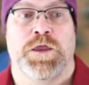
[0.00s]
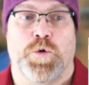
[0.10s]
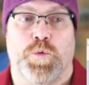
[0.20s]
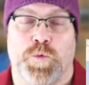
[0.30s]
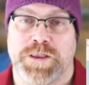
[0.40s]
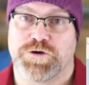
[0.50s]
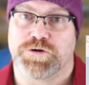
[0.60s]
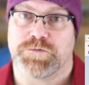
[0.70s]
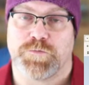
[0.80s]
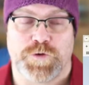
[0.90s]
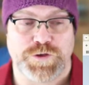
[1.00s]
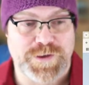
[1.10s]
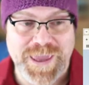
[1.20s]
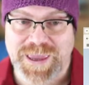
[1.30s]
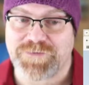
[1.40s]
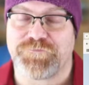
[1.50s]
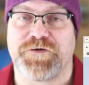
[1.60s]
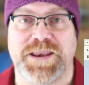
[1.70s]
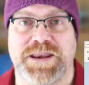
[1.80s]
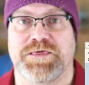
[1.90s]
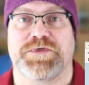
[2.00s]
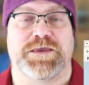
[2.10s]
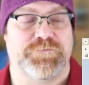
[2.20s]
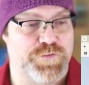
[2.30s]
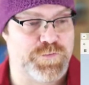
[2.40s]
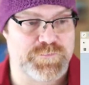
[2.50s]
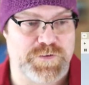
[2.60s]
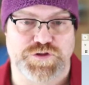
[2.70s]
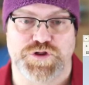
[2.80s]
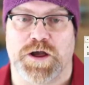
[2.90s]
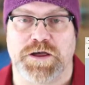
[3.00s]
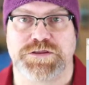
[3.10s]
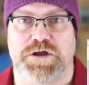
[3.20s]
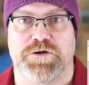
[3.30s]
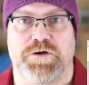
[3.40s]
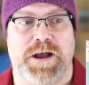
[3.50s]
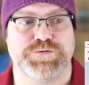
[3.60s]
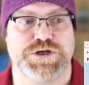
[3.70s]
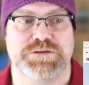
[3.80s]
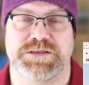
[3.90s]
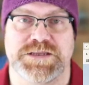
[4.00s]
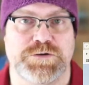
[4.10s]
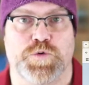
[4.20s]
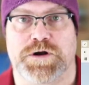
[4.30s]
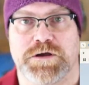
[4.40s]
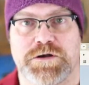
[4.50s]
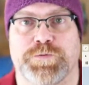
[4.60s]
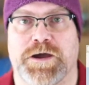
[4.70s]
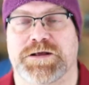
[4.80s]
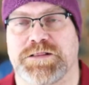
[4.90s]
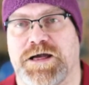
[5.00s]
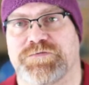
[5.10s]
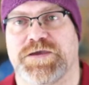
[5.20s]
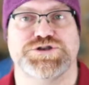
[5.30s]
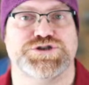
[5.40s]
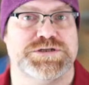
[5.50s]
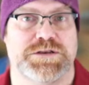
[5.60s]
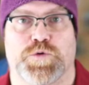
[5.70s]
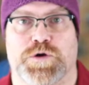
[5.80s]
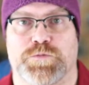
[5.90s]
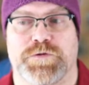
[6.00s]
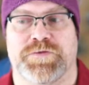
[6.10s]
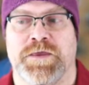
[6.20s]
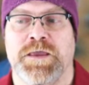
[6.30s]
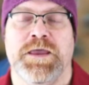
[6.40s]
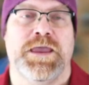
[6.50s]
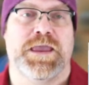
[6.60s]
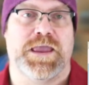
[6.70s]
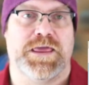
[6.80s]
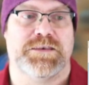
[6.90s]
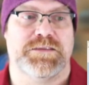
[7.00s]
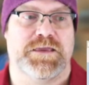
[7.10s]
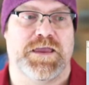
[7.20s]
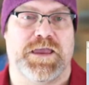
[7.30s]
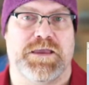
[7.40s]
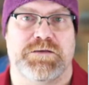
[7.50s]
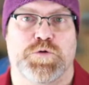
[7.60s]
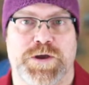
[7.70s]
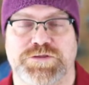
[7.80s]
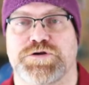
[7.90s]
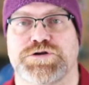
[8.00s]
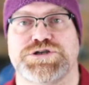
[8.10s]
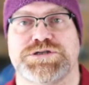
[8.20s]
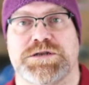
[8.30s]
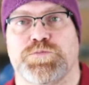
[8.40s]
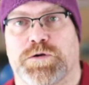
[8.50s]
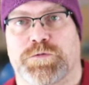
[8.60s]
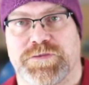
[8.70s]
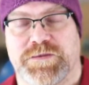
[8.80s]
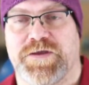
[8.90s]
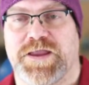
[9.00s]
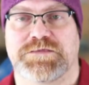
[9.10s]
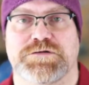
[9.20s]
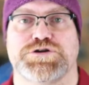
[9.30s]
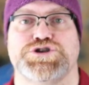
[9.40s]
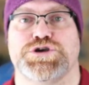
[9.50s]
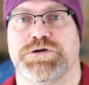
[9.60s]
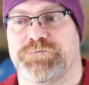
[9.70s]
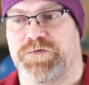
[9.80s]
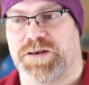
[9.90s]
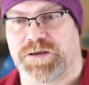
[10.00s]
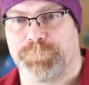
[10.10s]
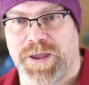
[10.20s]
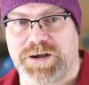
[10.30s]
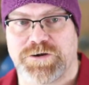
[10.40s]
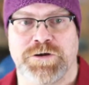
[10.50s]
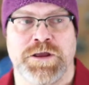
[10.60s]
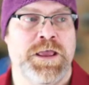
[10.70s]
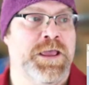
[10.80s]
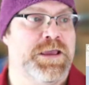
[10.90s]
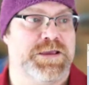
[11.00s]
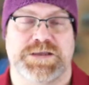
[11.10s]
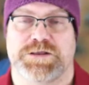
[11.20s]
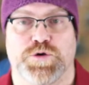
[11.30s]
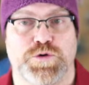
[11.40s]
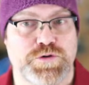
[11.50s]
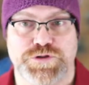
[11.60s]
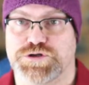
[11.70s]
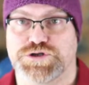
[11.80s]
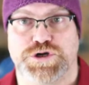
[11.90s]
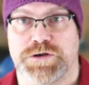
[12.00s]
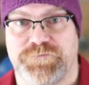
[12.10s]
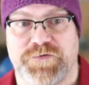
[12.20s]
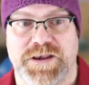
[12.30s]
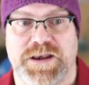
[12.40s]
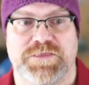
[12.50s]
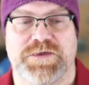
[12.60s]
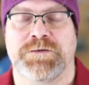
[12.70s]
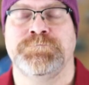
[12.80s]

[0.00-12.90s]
When you can't find anything, if you exhaust all your options, it didn't work under product classification, didn't work with in a quick search, it didn't work with an advanced search, you couldn't find a competitor, you did a Google search, couldn't find anything,